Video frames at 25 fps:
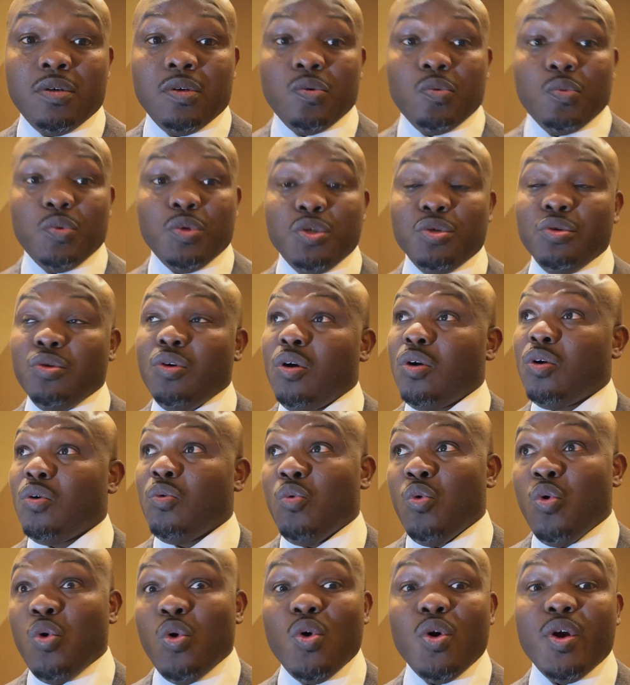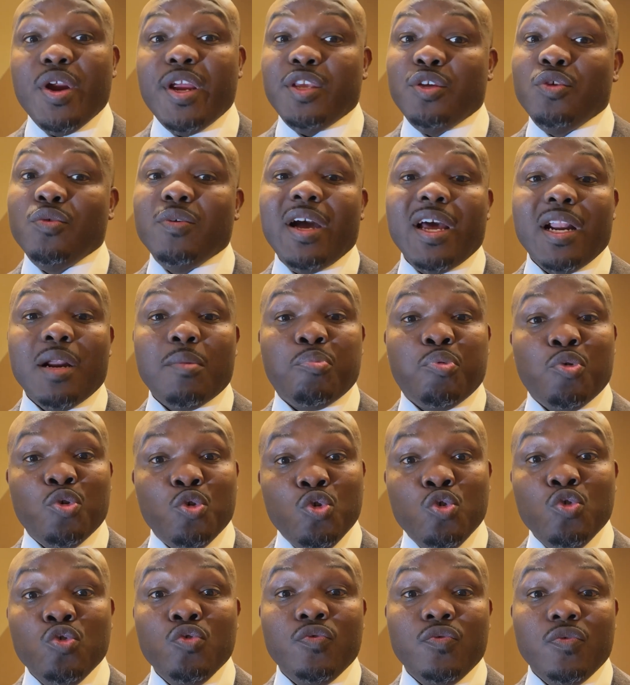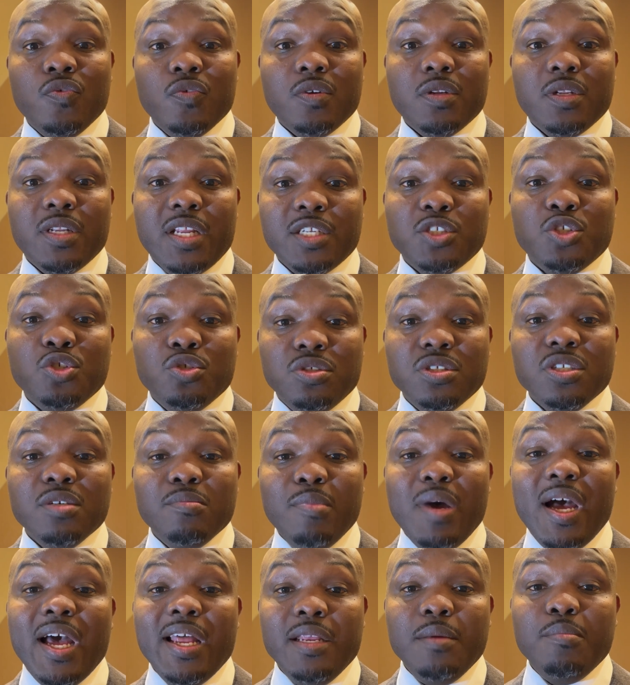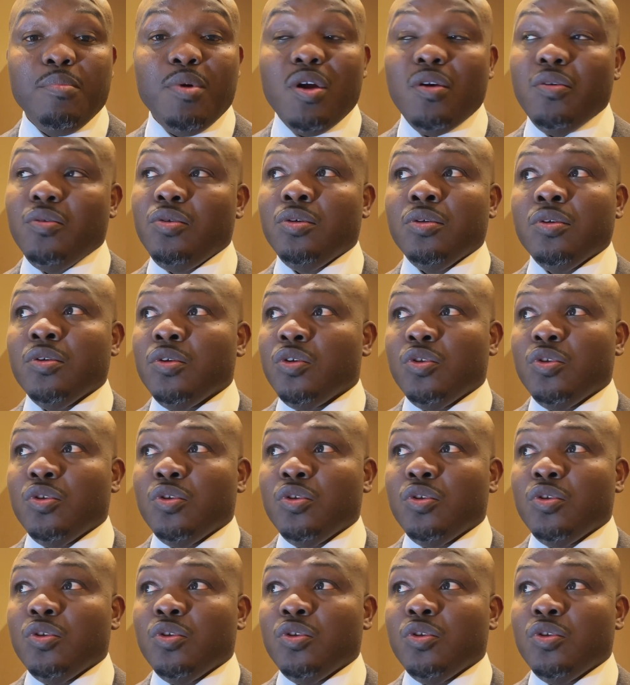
when you go to war and you got to prove that you somebody, bro,